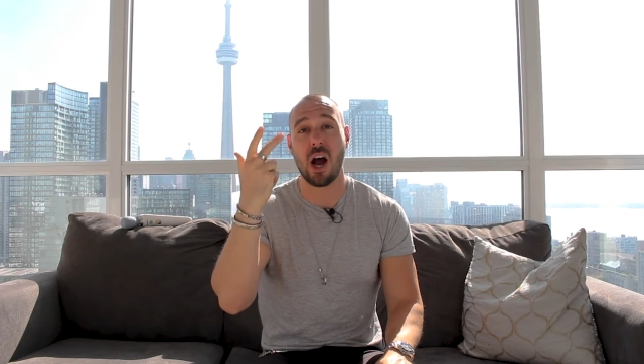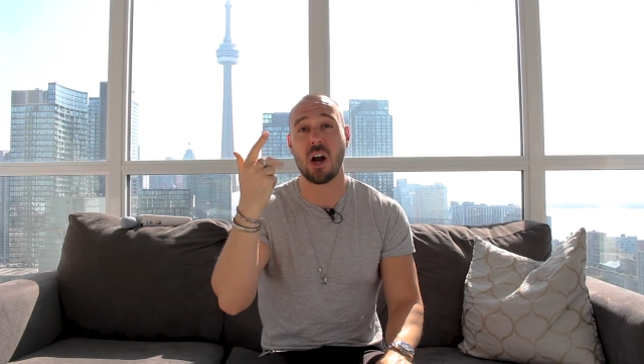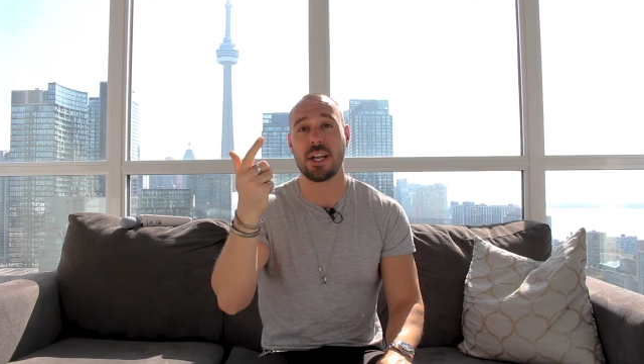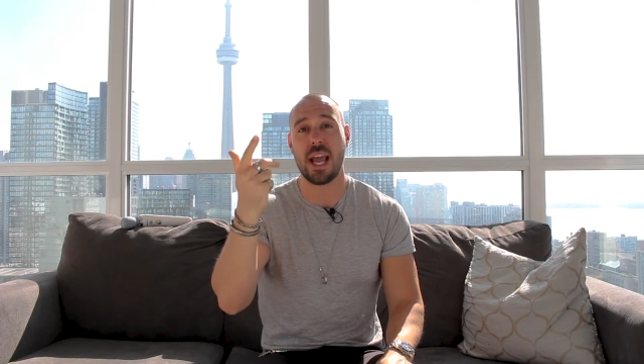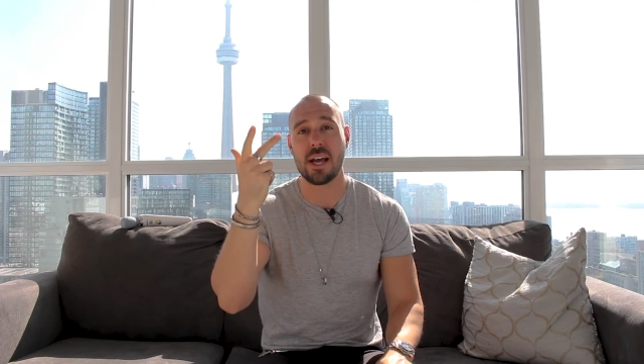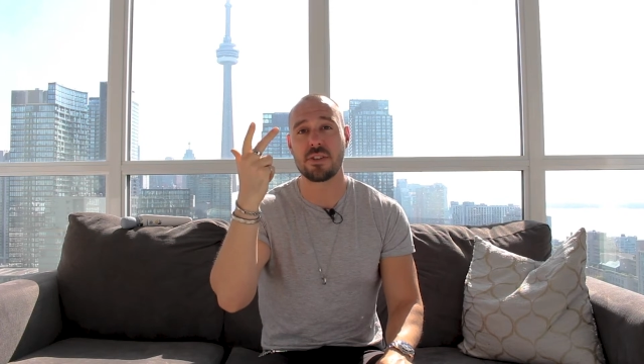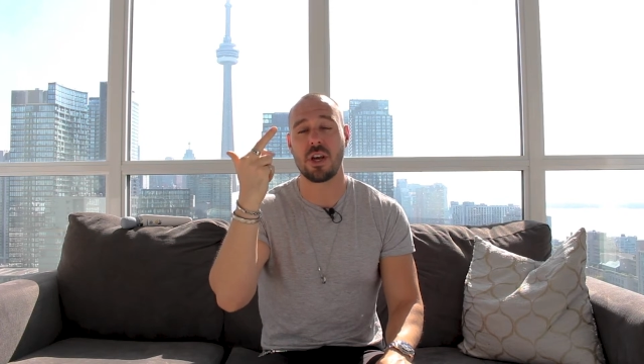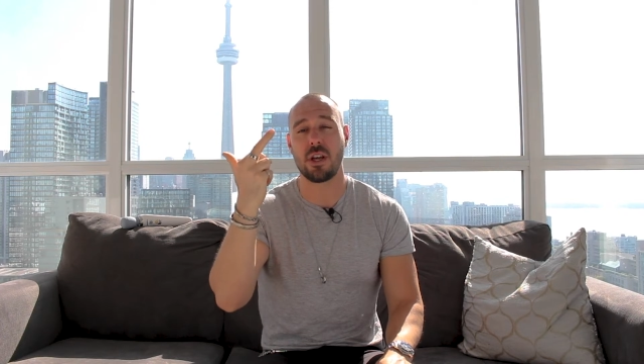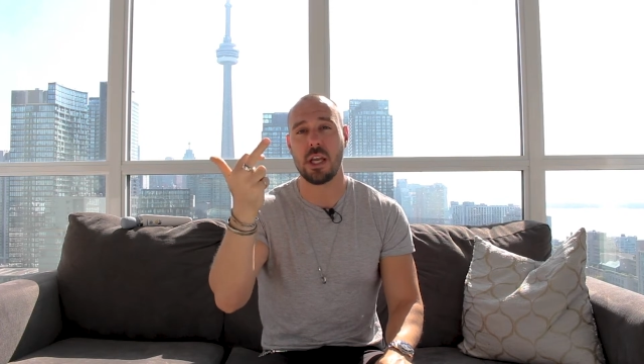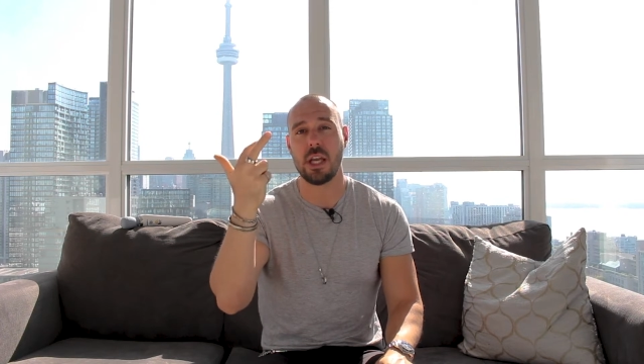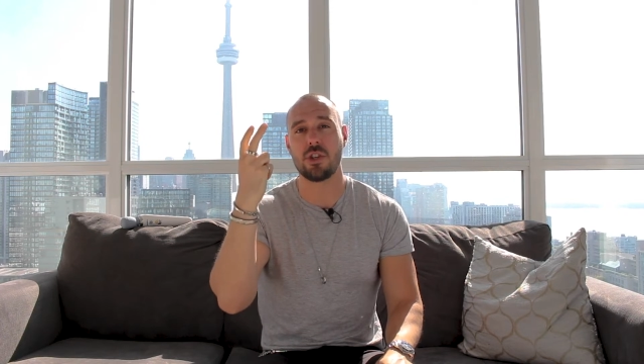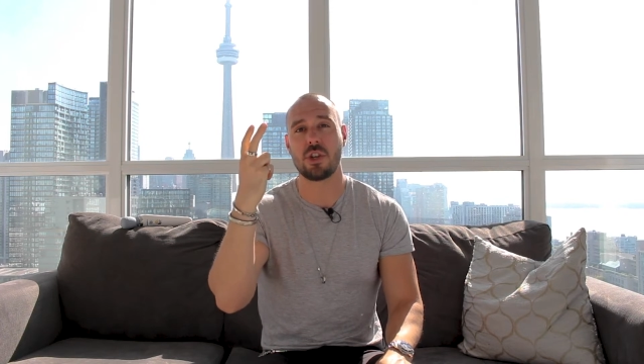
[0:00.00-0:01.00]
are yes
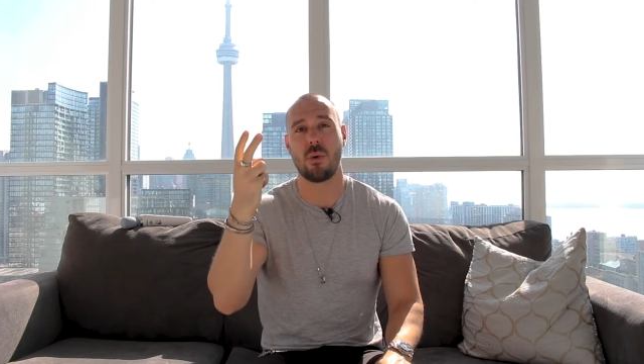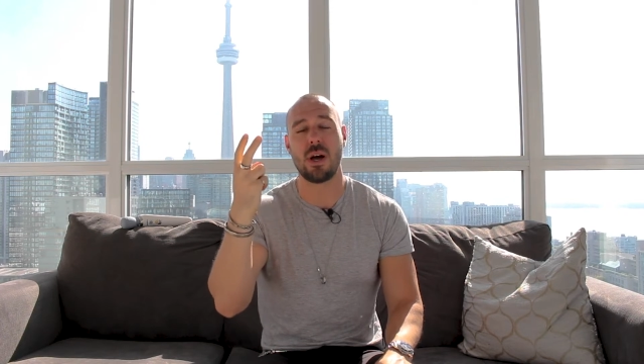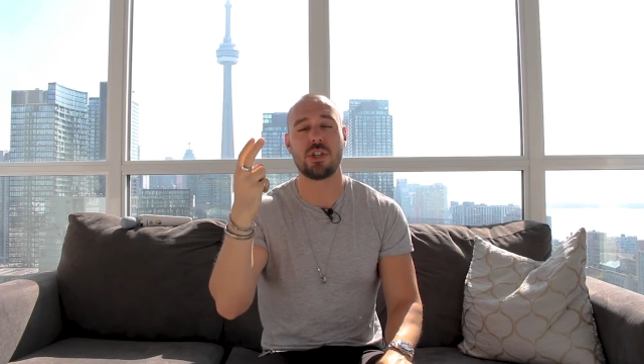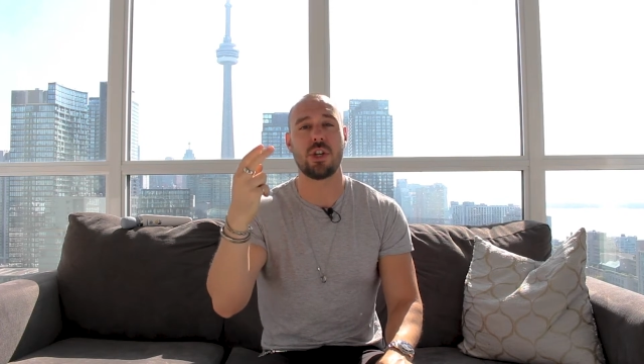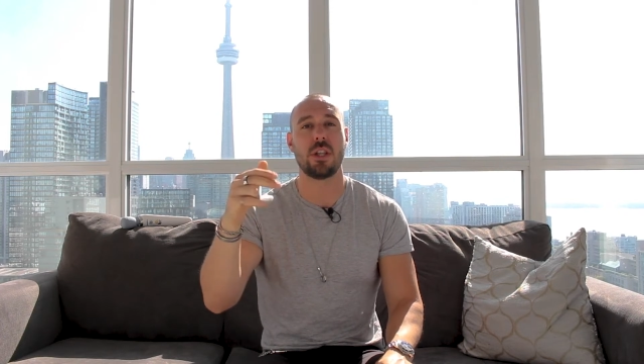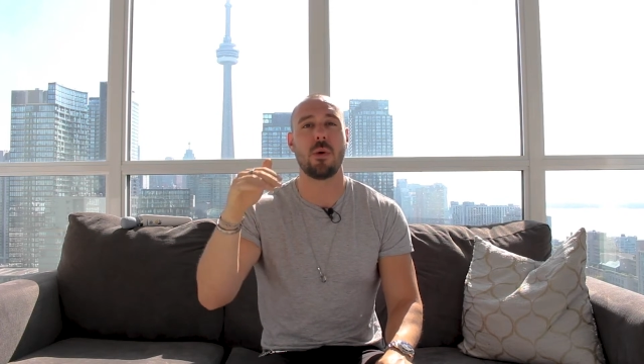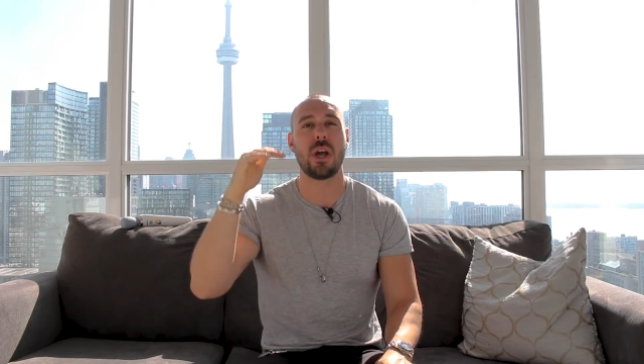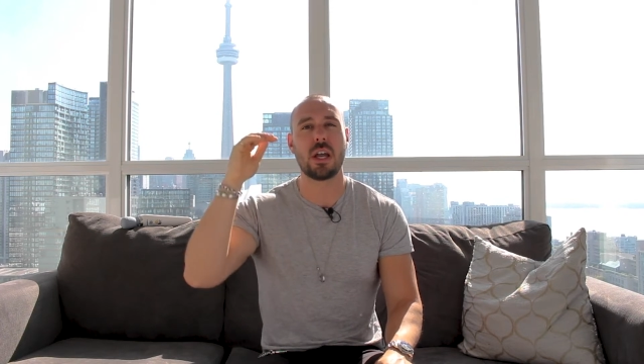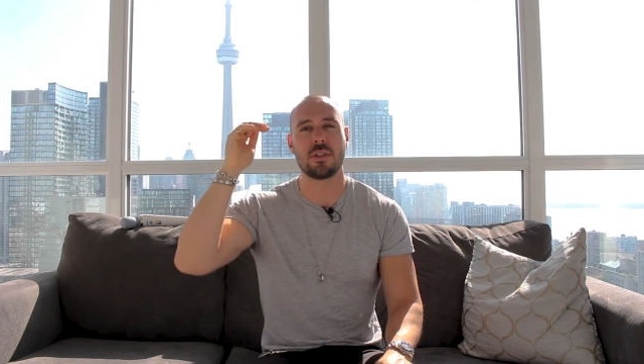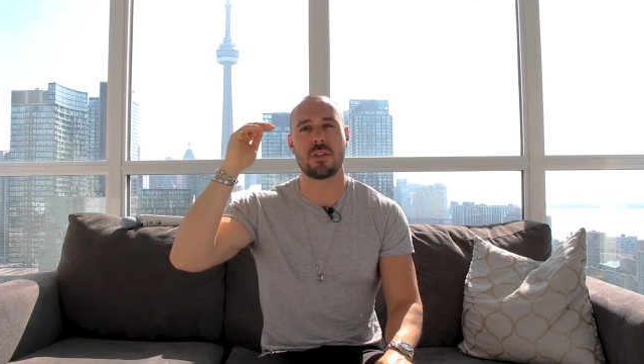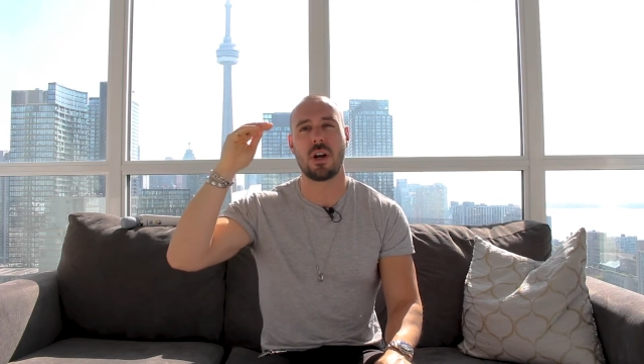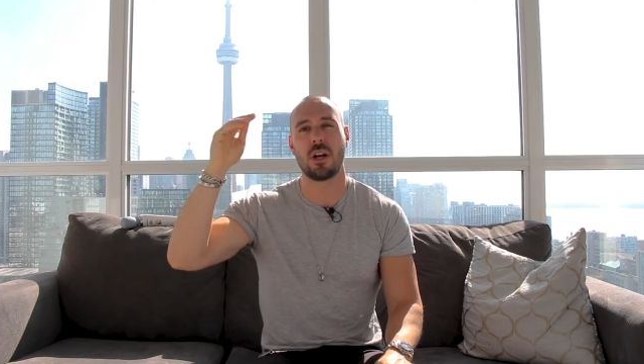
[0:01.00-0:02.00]
on each question, then we
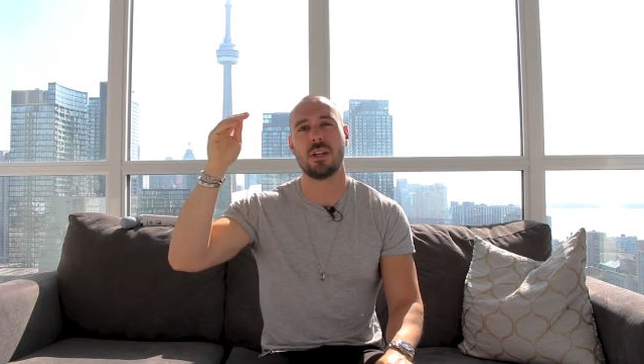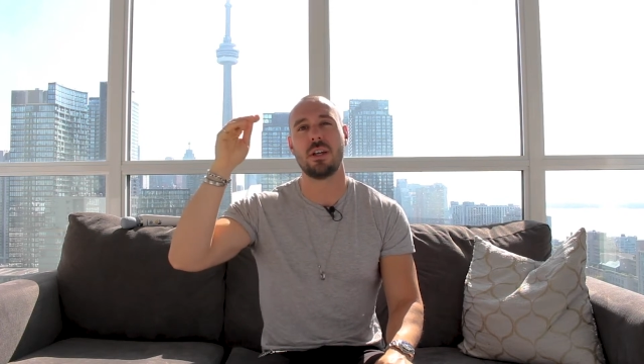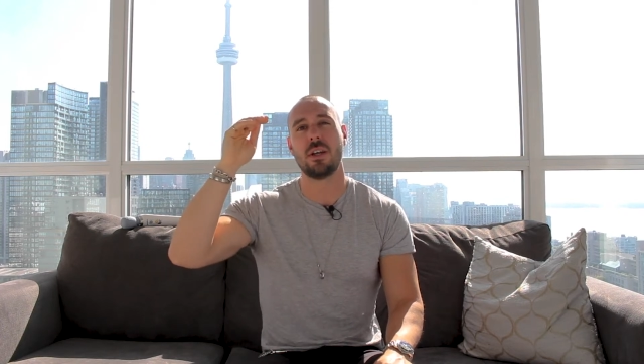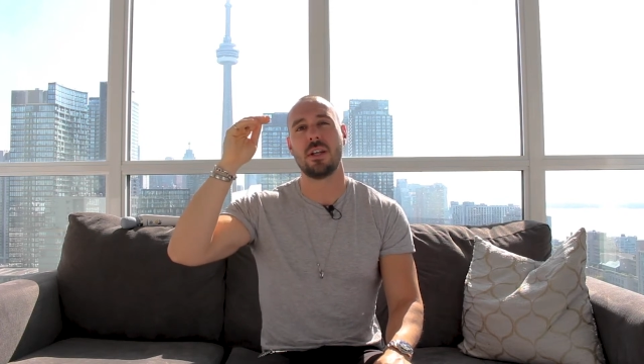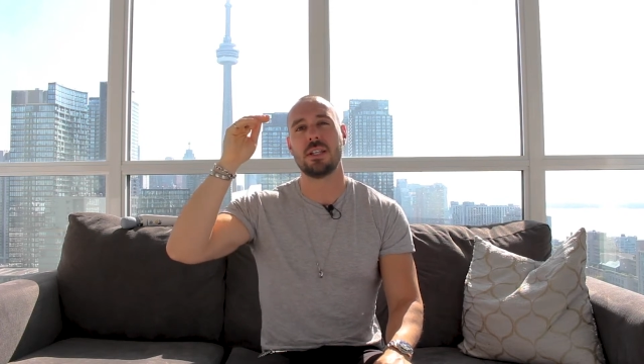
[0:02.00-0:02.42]
gotta start